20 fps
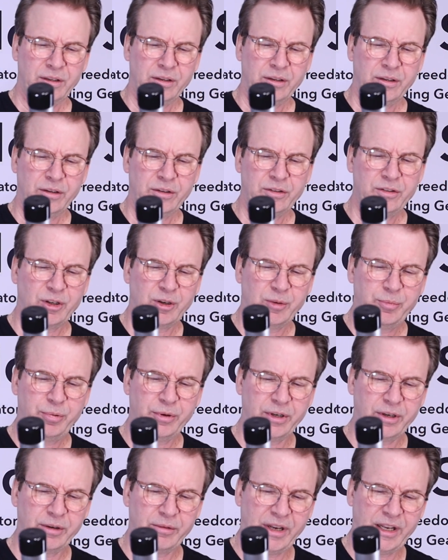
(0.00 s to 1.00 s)
You're just going to
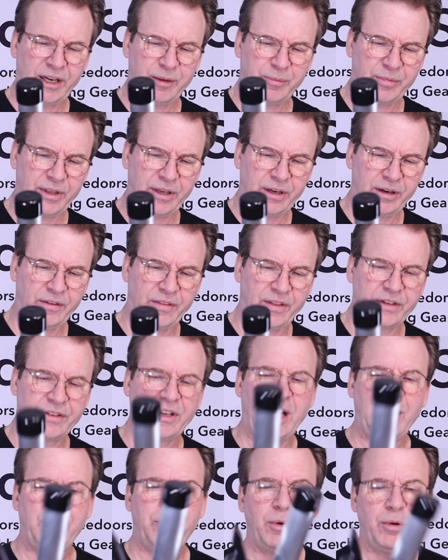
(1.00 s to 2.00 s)
put it right up there on the
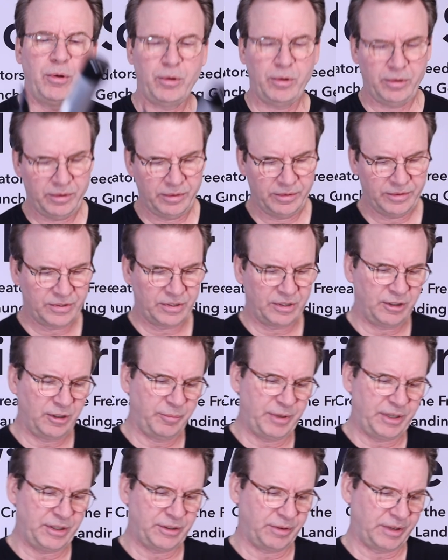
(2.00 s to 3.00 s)
top hole. It's a little
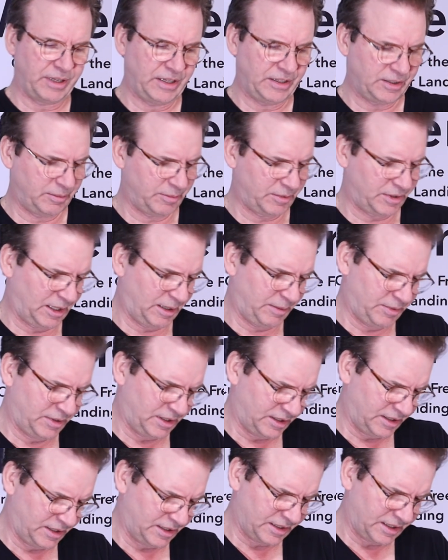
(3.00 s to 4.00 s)
bit tricky sometimes
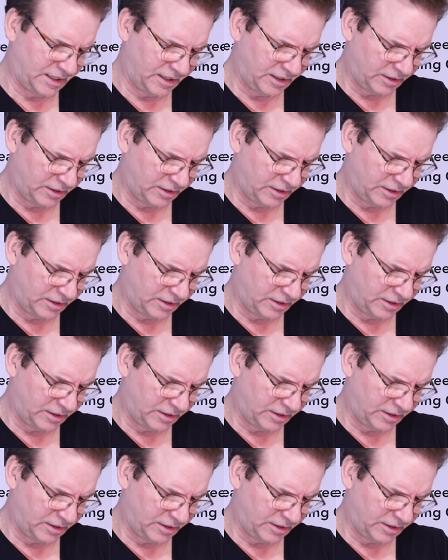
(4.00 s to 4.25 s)
to just get it